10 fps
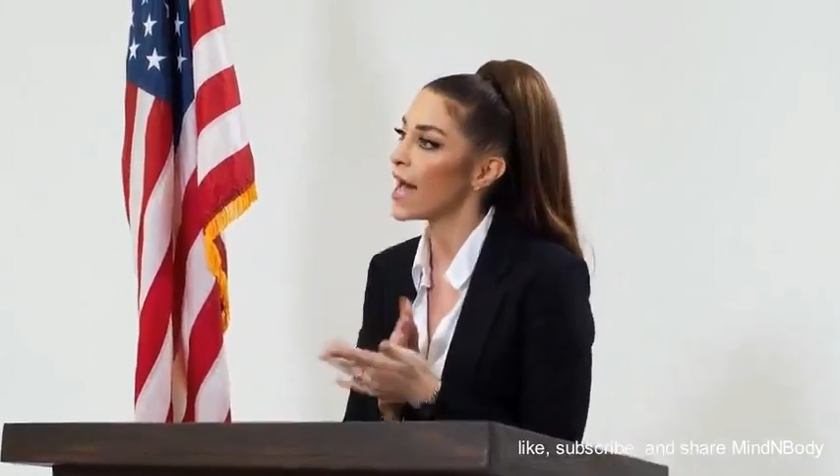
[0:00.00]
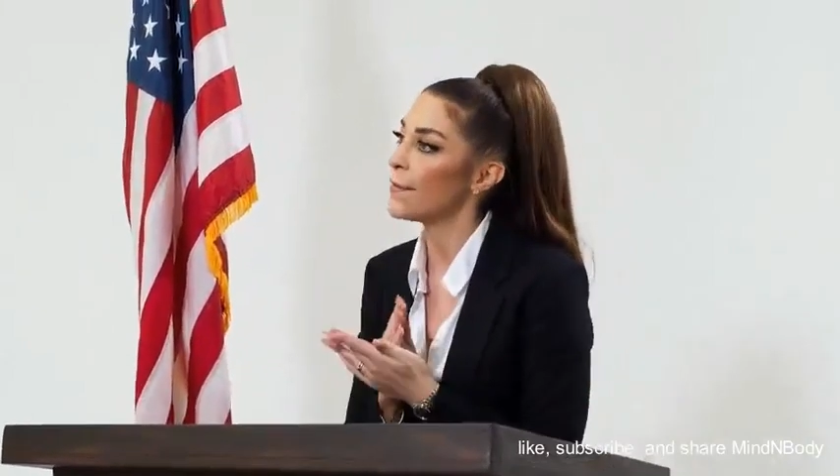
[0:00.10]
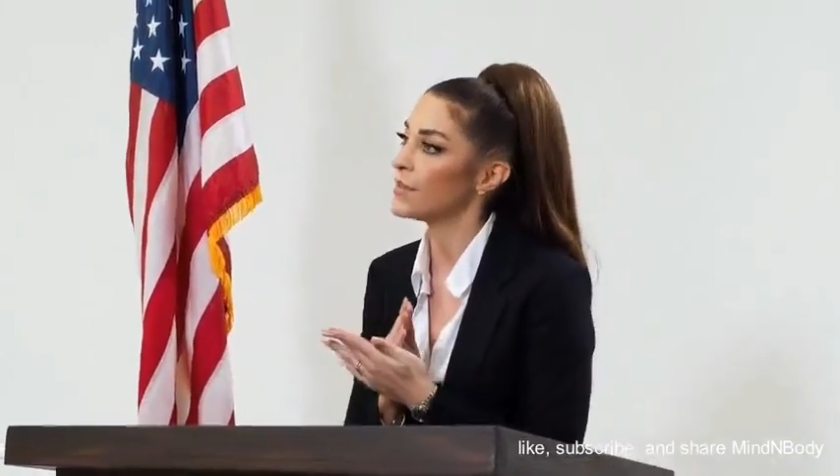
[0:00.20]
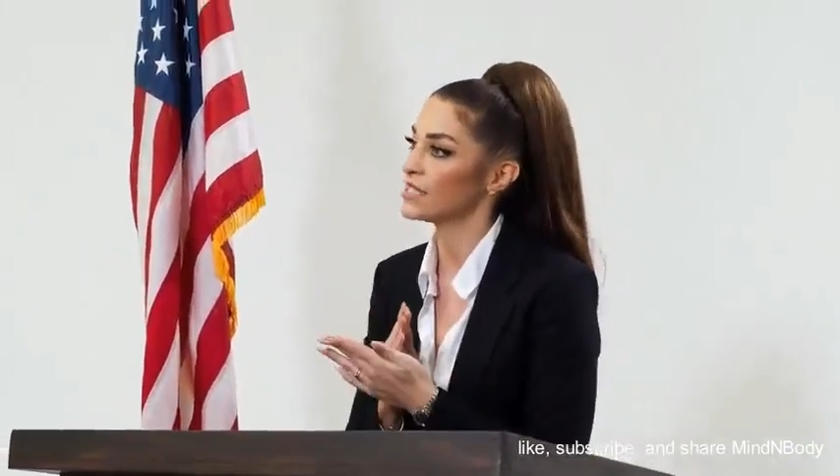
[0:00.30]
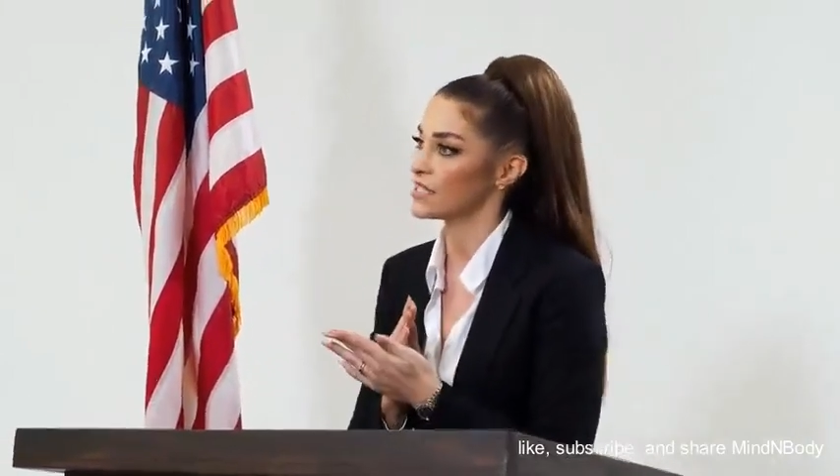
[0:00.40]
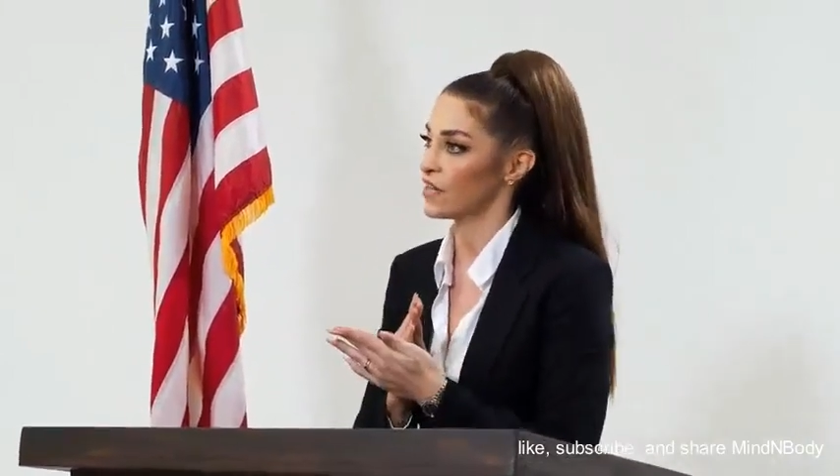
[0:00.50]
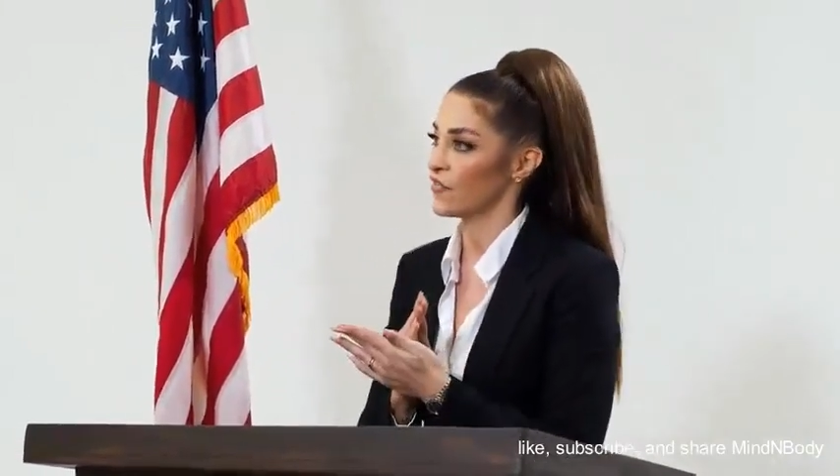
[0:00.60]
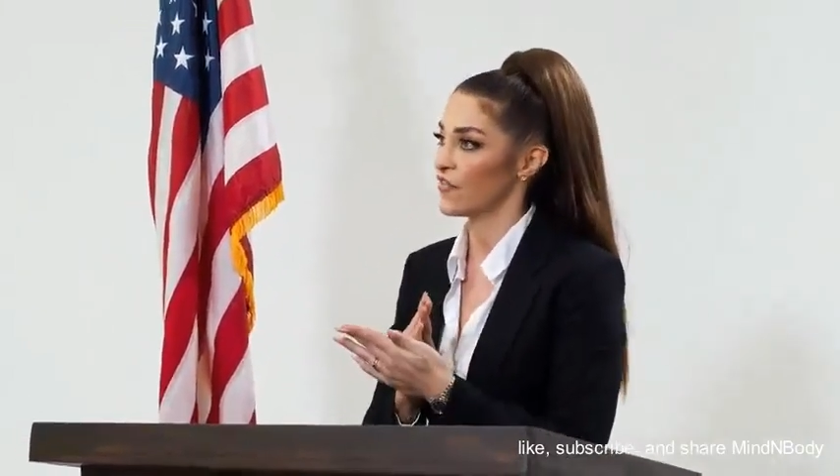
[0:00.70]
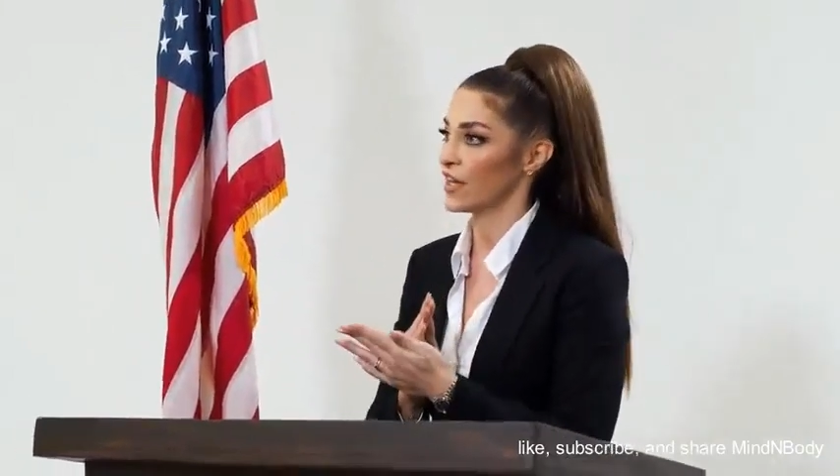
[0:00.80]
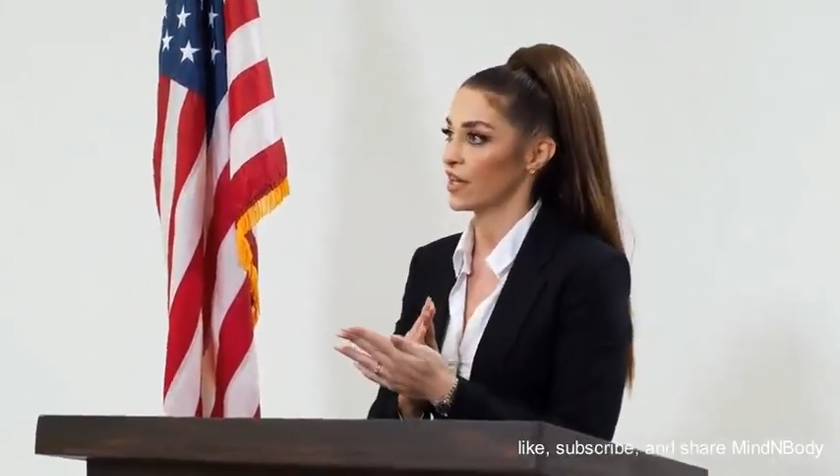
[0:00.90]
and the lives of
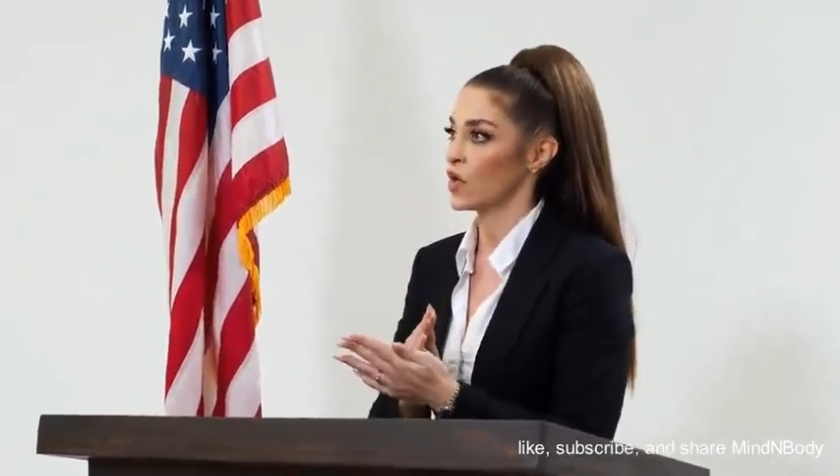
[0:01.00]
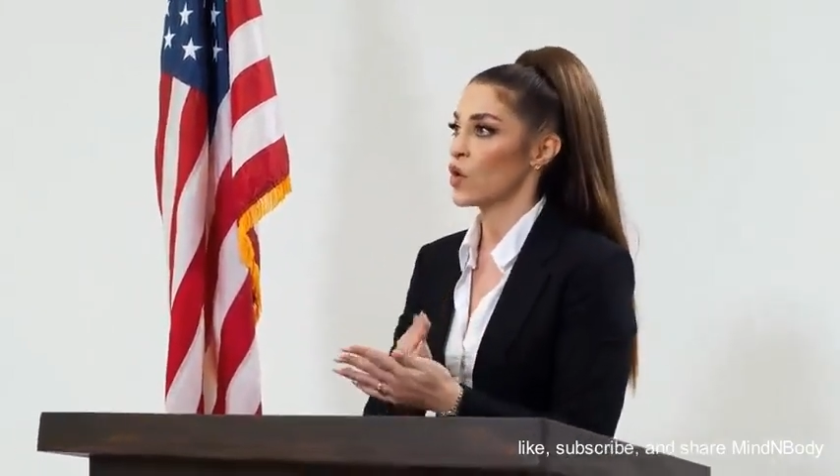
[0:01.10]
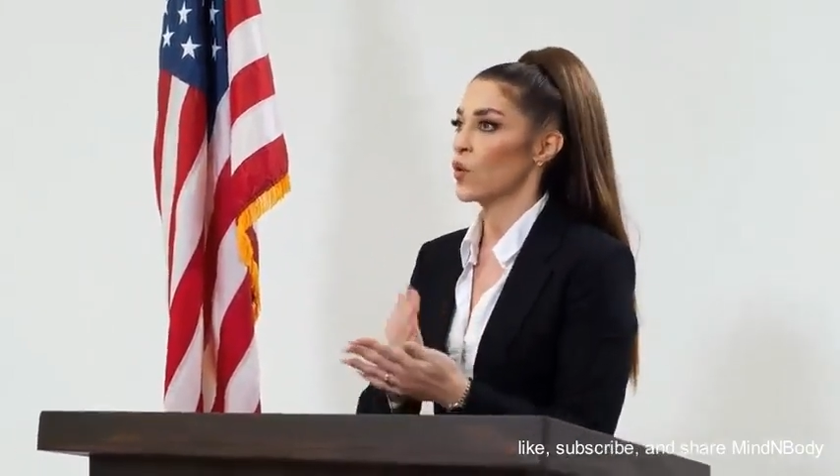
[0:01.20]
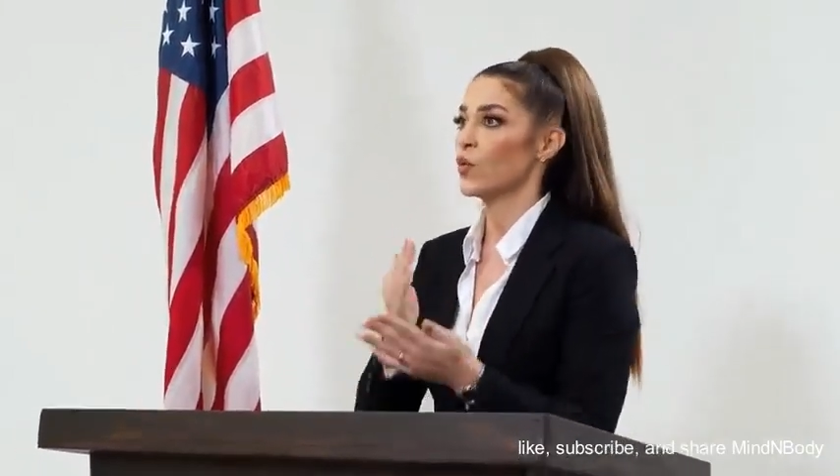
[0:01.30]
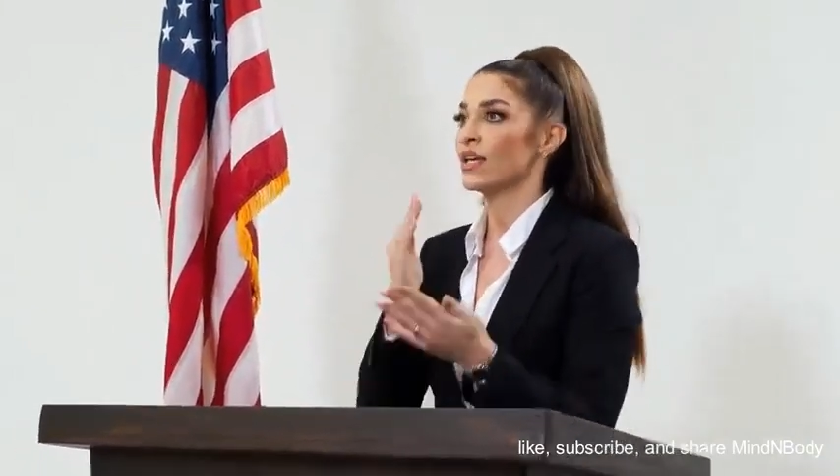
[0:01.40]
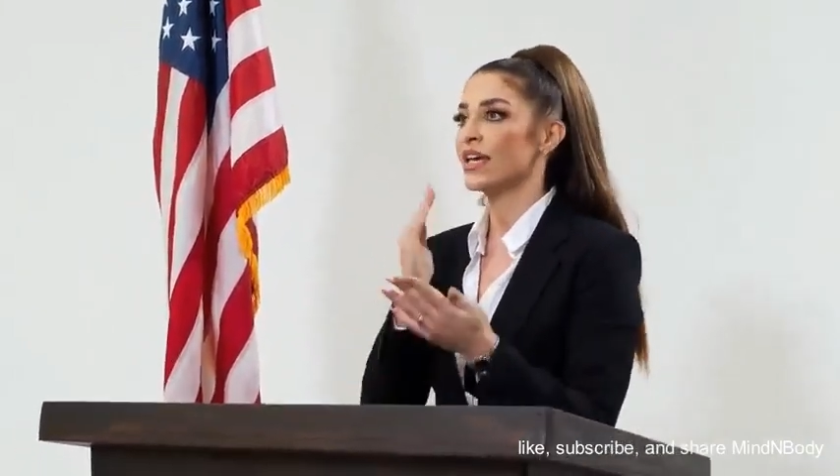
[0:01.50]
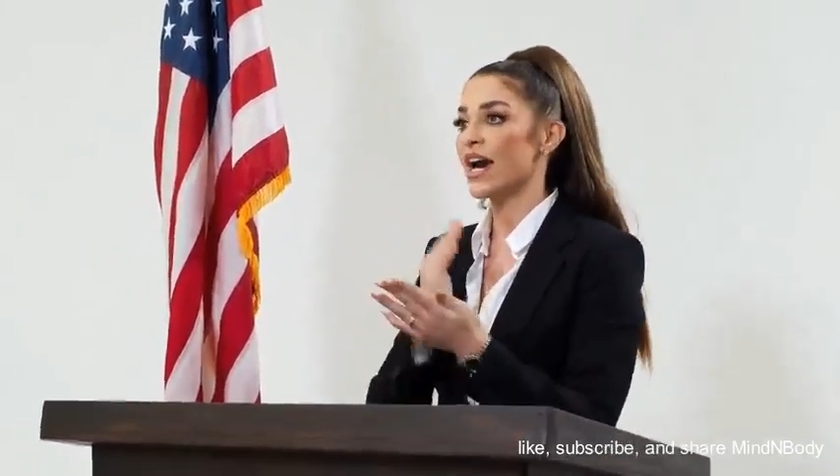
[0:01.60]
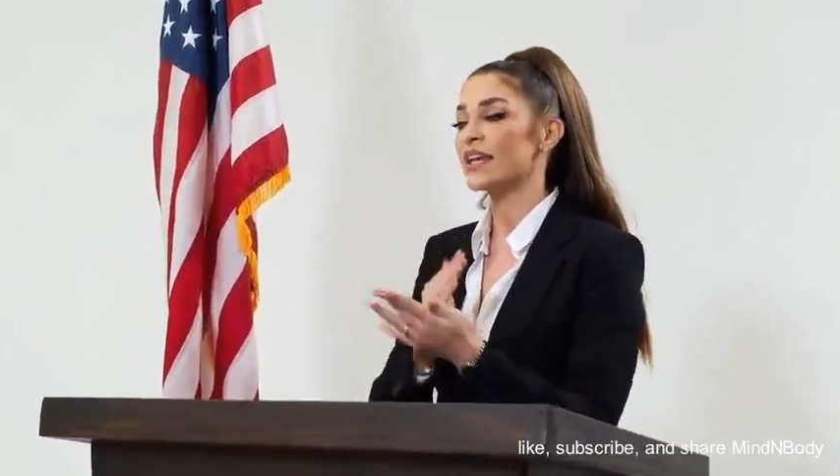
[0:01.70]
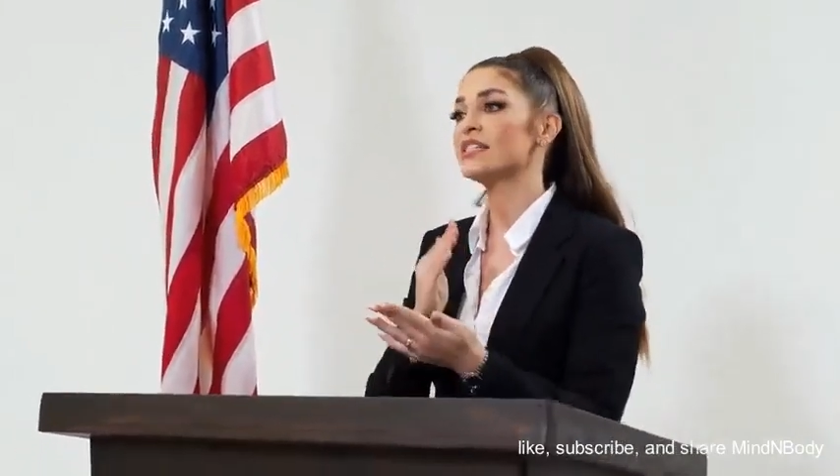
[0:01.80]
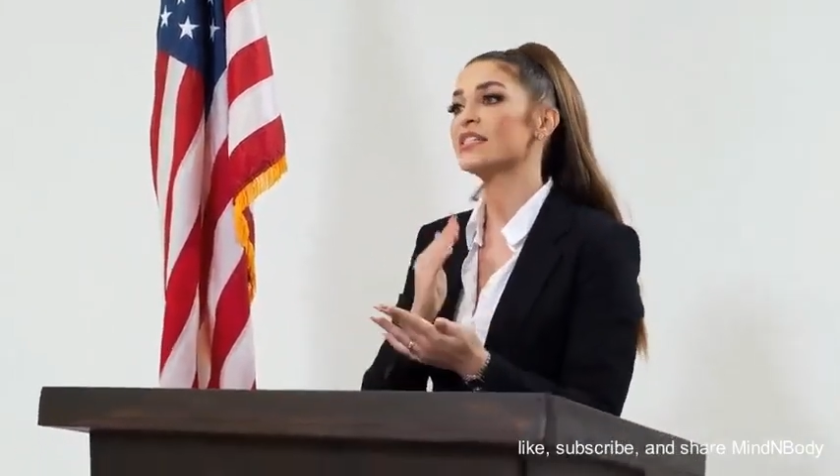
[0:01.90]
their constituents.